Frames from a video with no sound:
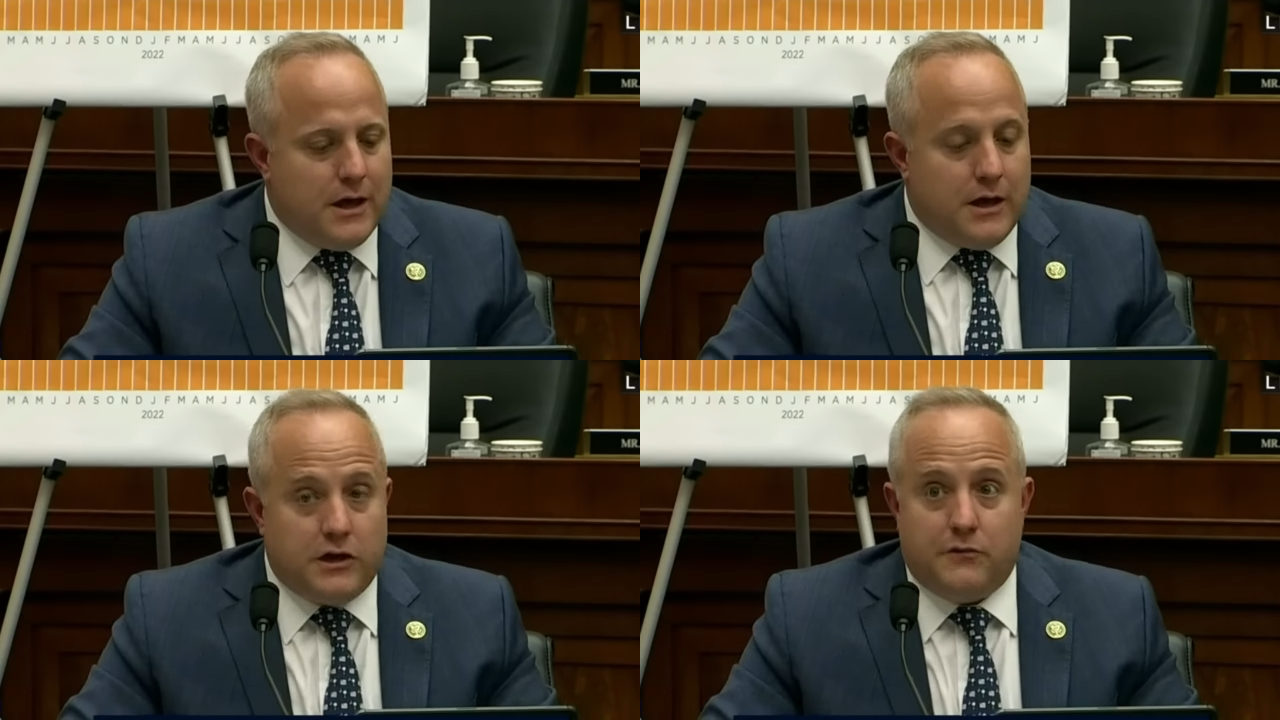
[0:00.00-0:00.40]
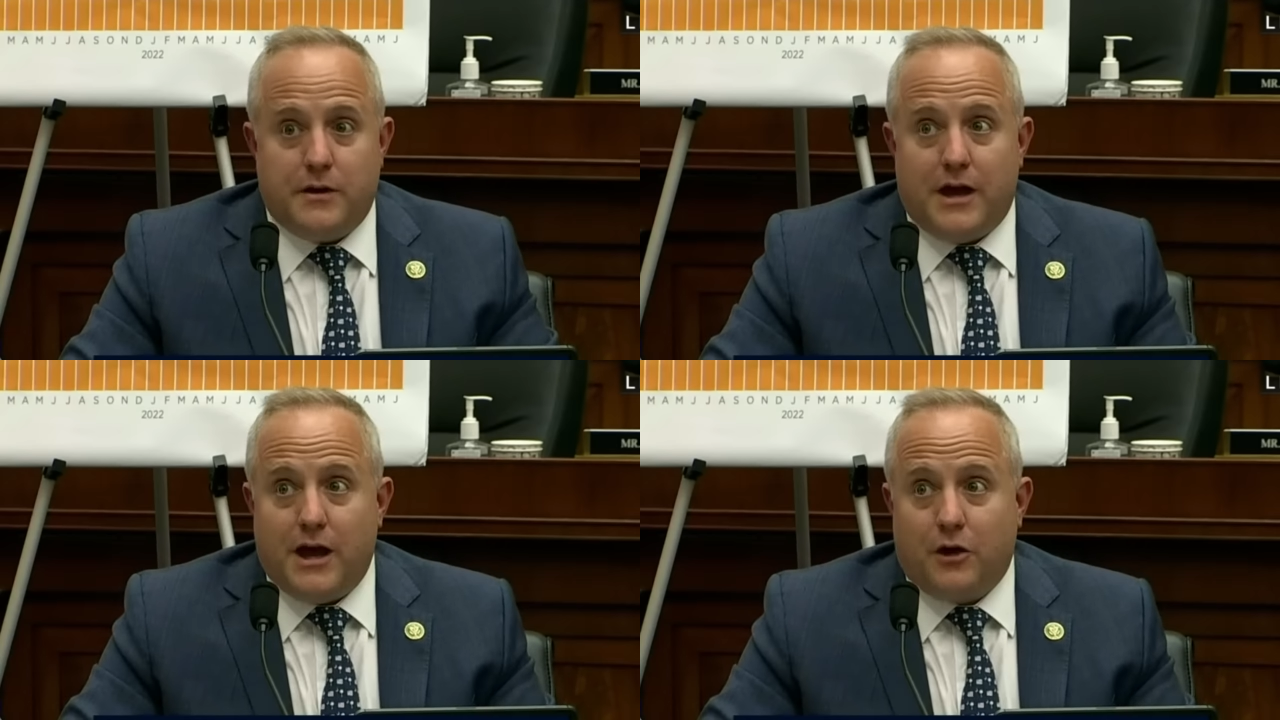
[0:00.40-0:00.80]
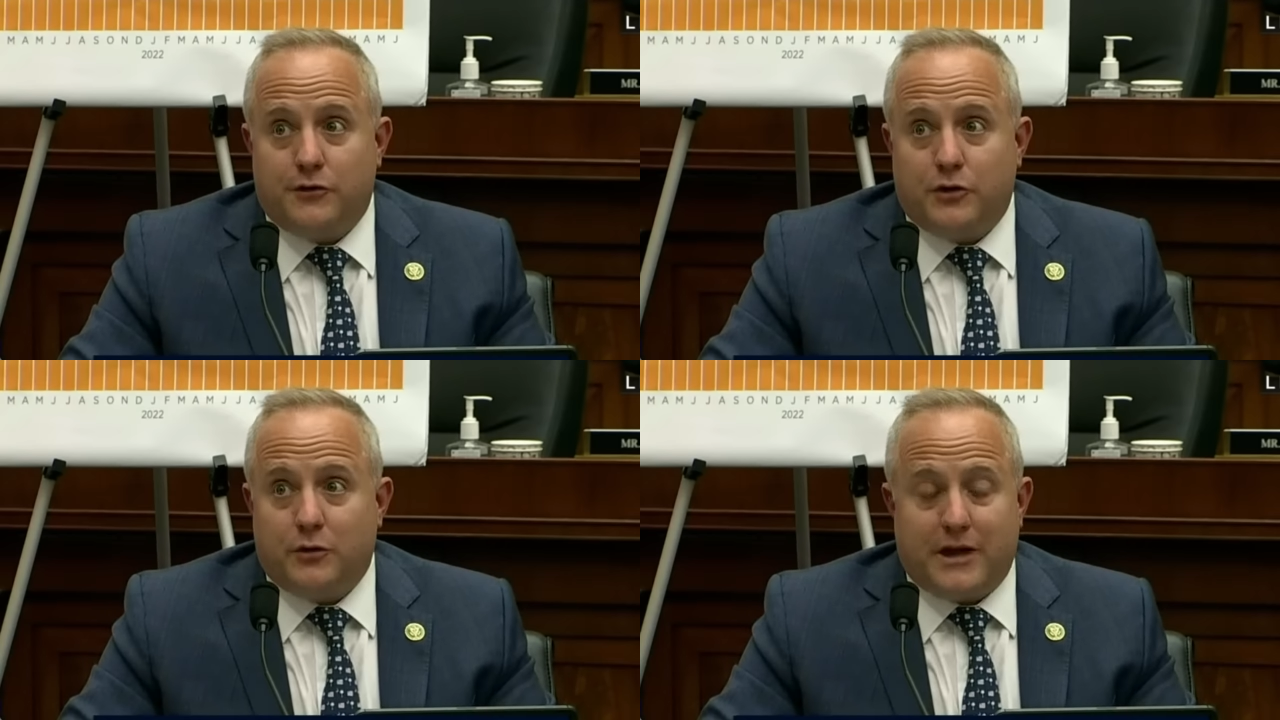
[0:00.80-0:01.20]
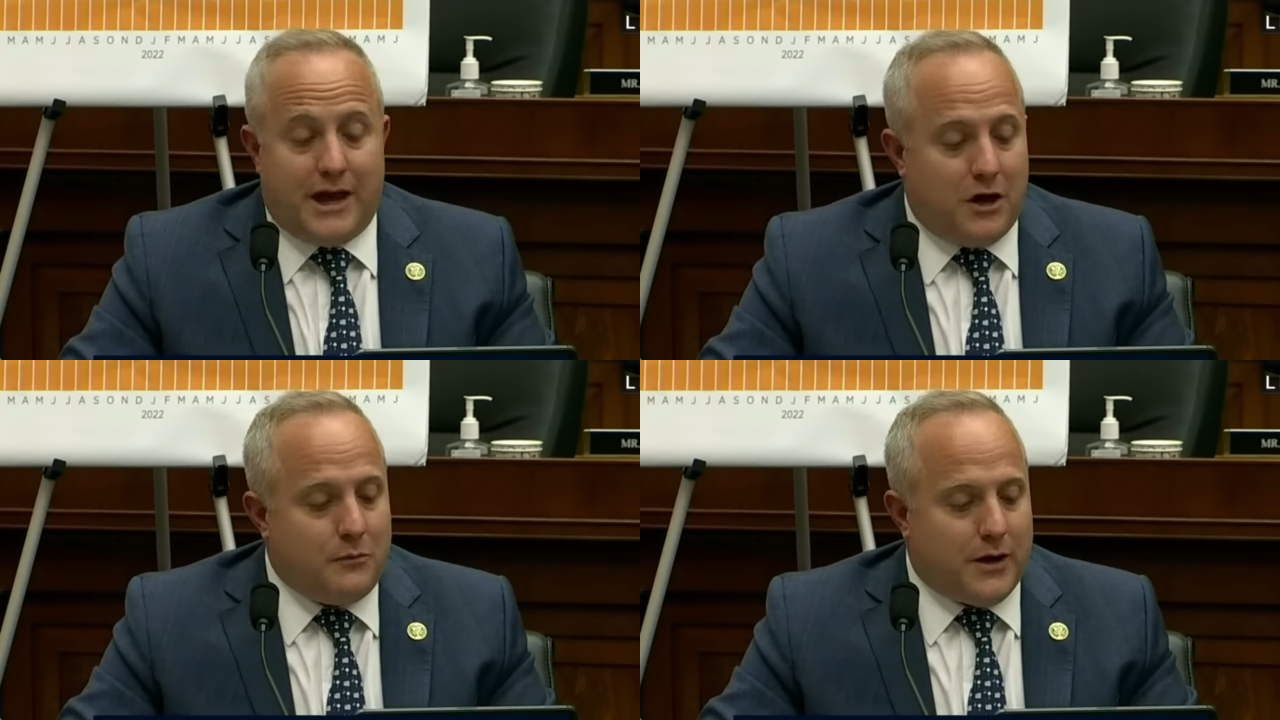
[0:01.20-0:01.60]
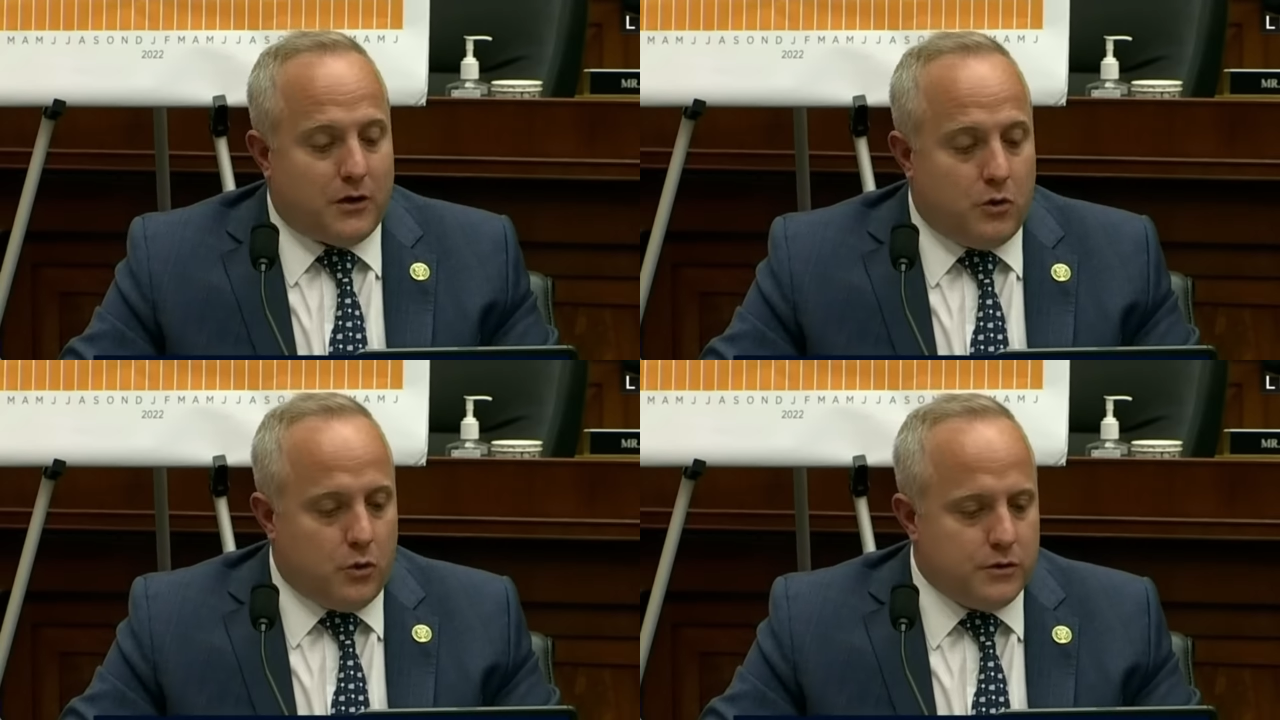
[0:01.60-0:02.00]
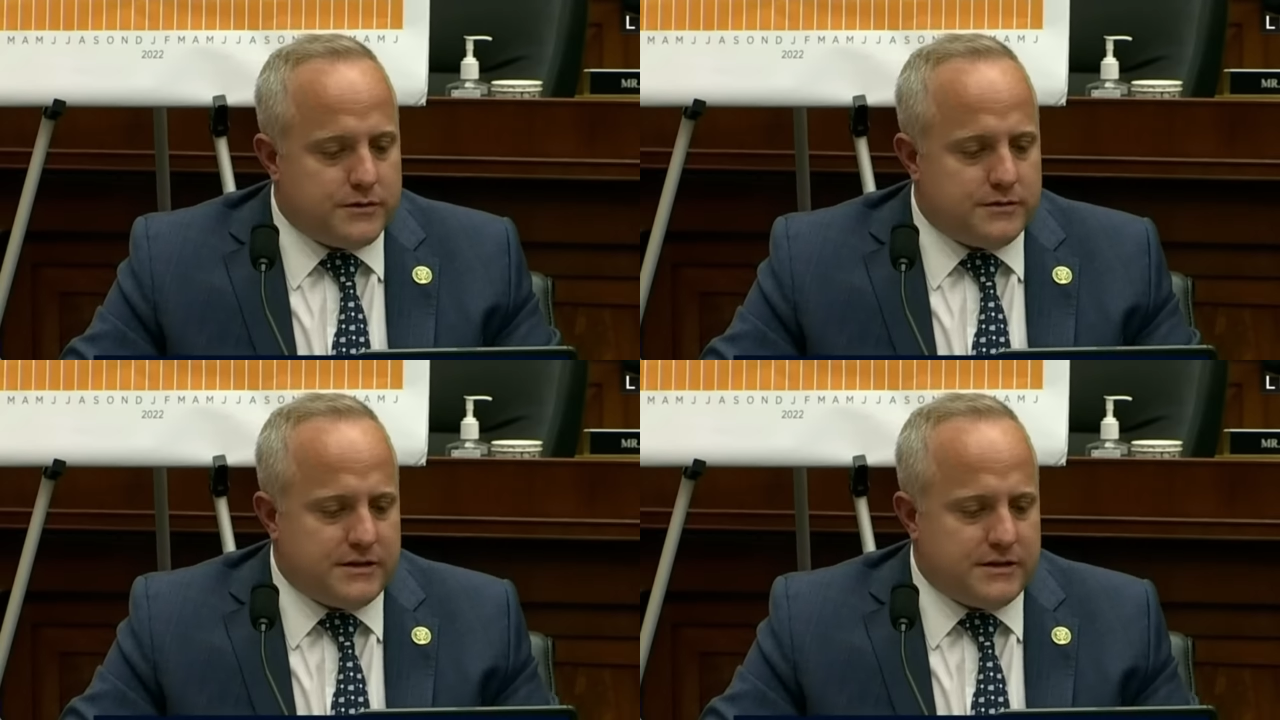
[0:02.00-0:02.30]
You've been held to account by courts.